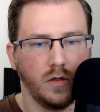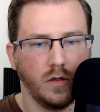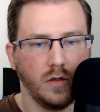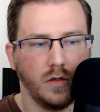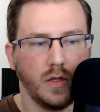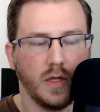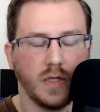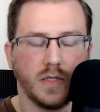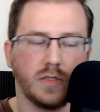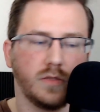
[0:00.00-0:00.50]

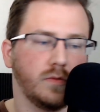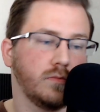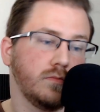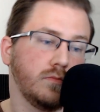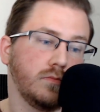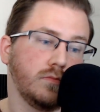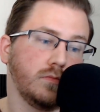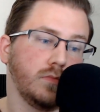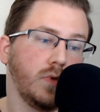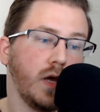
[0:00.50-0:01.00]
That's
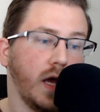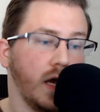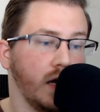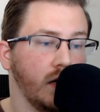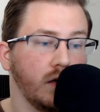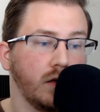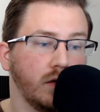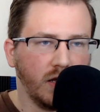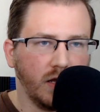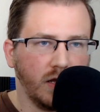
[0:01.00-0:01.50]
okay.
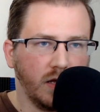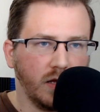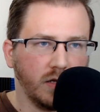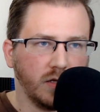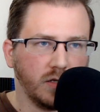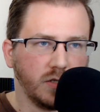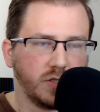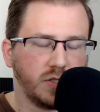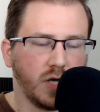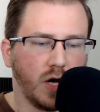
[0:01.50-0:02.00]

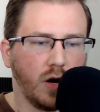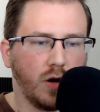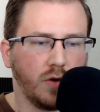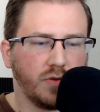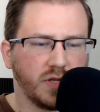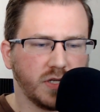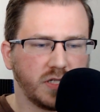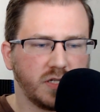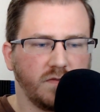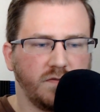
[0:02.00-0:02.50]
So the
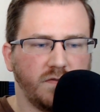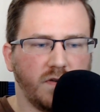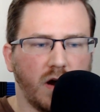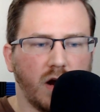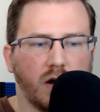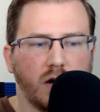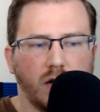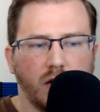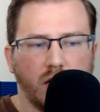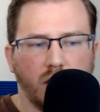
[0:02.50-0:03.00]

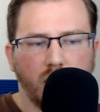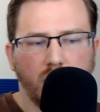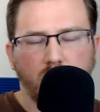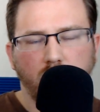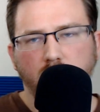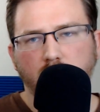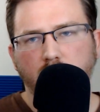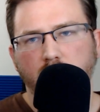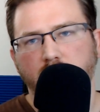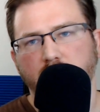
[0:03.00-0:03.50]

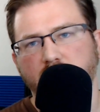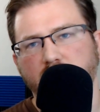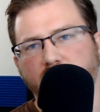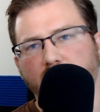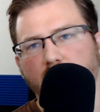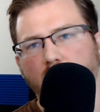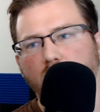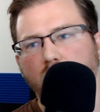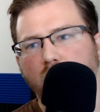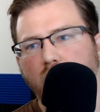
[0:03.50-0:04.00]

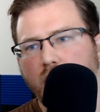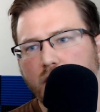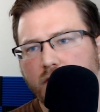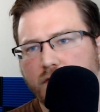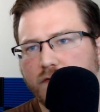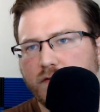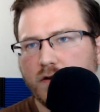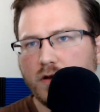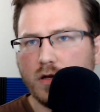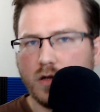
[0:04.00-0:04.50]
Safarinov
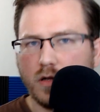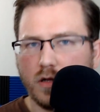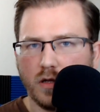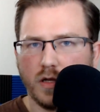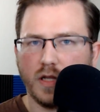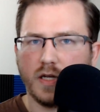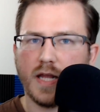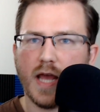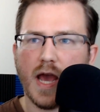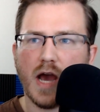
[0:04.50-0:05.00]

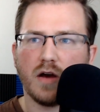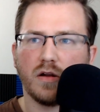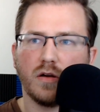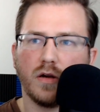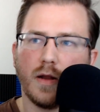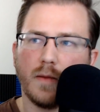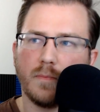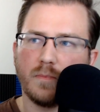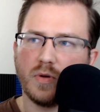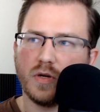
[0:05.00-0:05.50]
encounter,
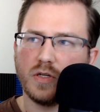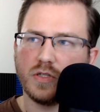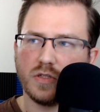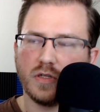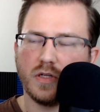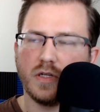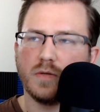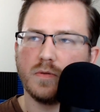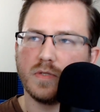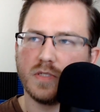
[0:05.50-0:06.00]
I'm pretty sure
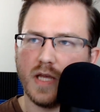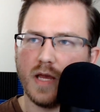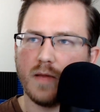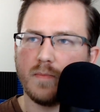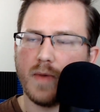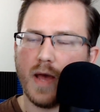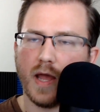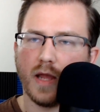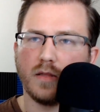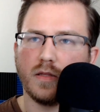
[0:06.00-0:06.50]
he was
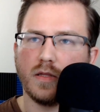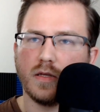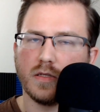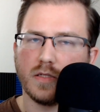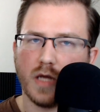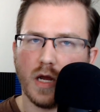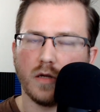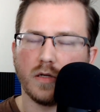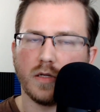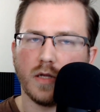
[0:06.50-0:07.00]
sandbagging the
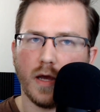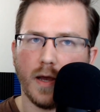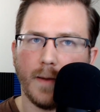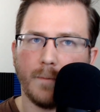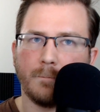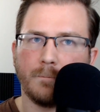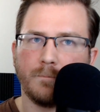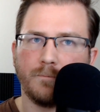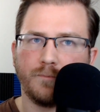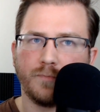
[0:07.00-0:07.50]
entire time.
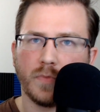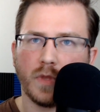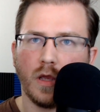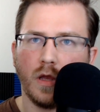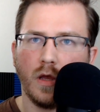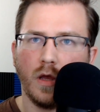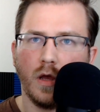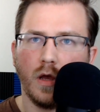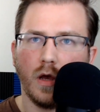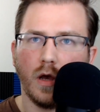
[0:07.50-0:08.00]

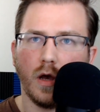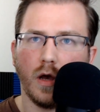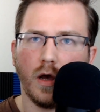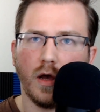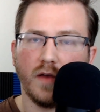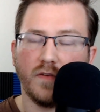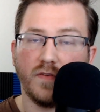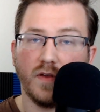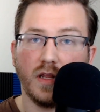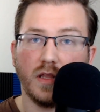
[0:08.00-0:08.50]

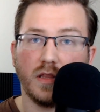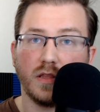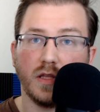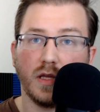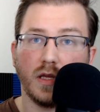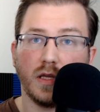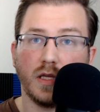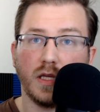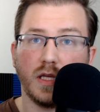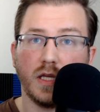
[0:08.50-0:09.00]
If
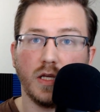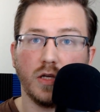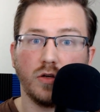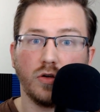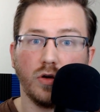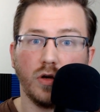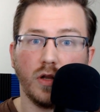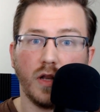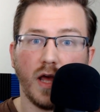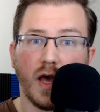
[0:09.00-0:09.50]
anything, he
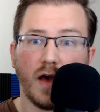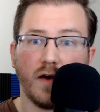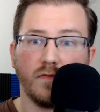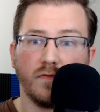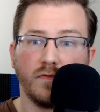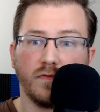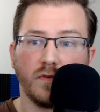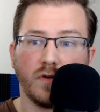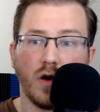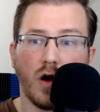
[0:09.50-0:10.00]
could have
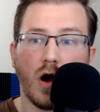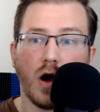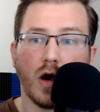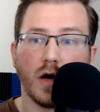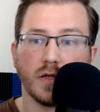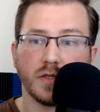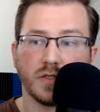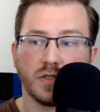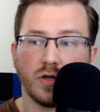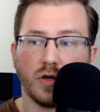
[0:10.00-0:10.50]

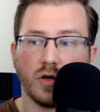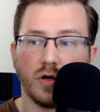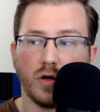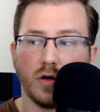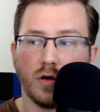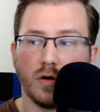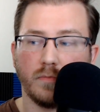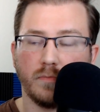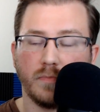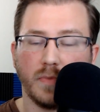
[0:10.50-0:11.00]
caused
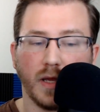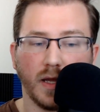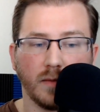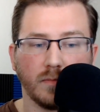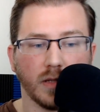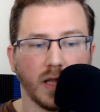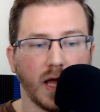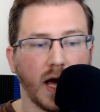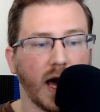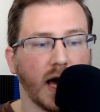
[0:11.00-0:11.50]
her big
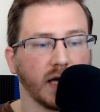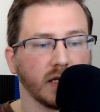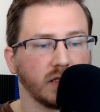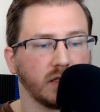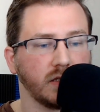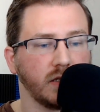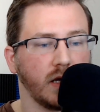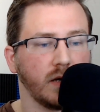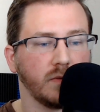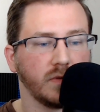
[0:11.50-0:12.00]
blast
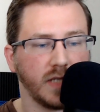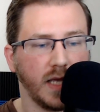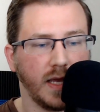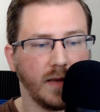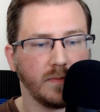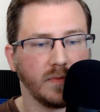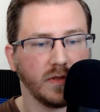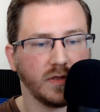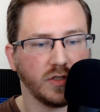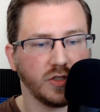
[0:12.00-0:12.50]
that was
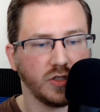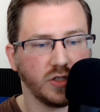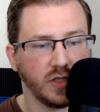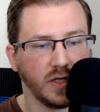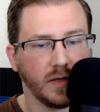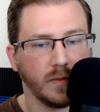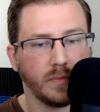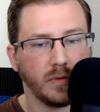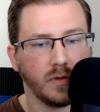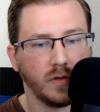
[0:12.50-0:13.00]
aimed at the
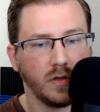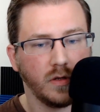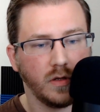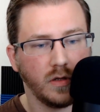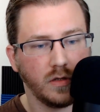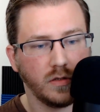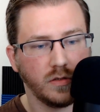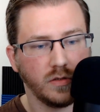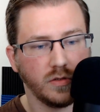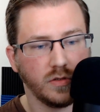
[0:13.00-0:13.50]
ship
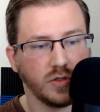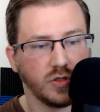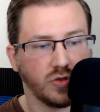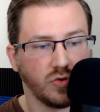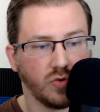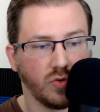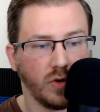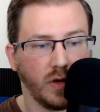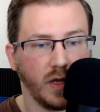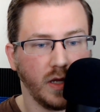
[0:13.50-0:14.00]
to
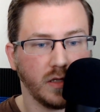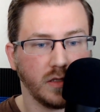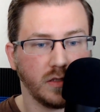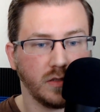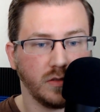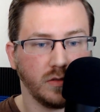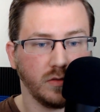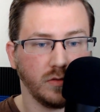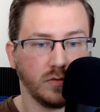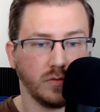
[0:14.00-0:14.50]
destroy it
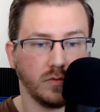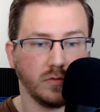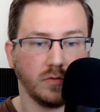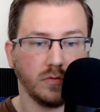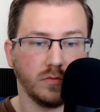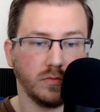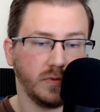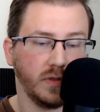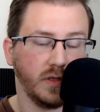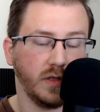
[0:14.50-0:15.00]

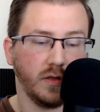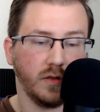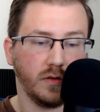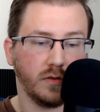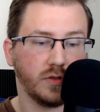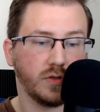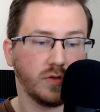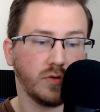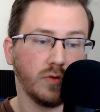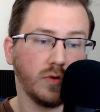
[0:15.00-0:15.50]
to be
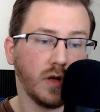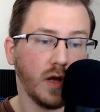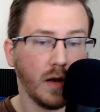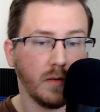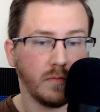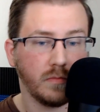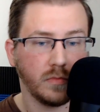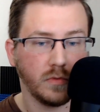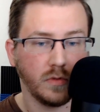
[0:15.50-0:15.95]
screwed up.